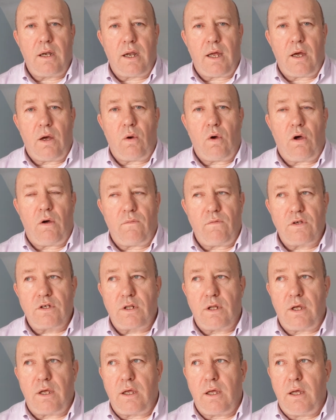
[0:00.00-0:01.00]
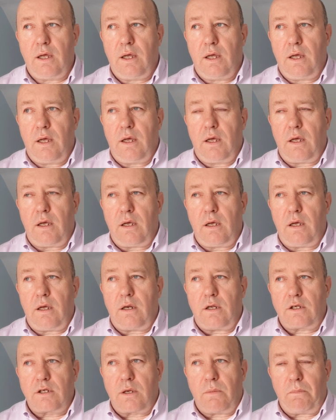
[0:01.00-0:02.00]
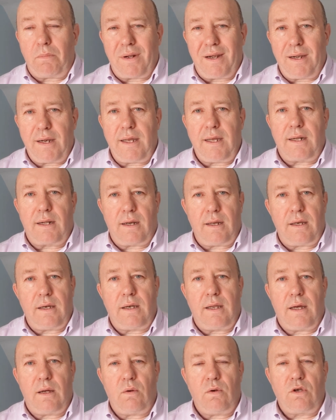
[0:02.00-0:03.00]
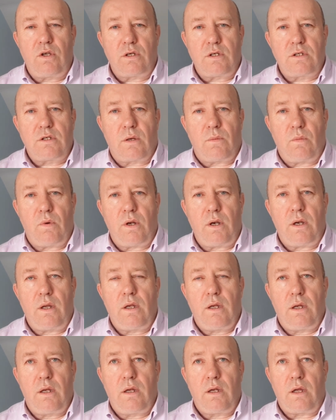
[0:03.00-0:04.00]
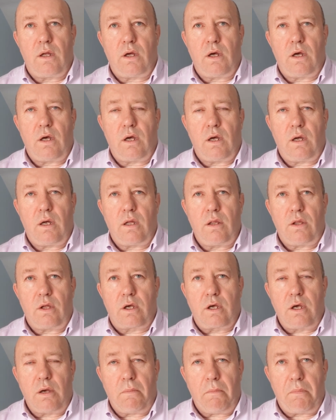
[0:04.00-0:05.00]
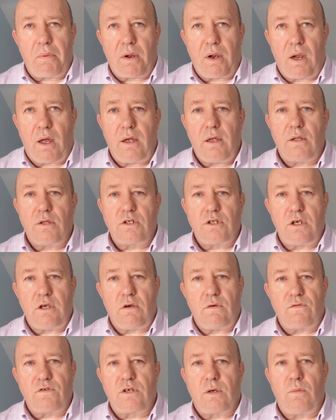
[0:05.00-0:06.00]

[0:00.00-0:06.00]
Now obviously it is completely down to someone, the compliancy of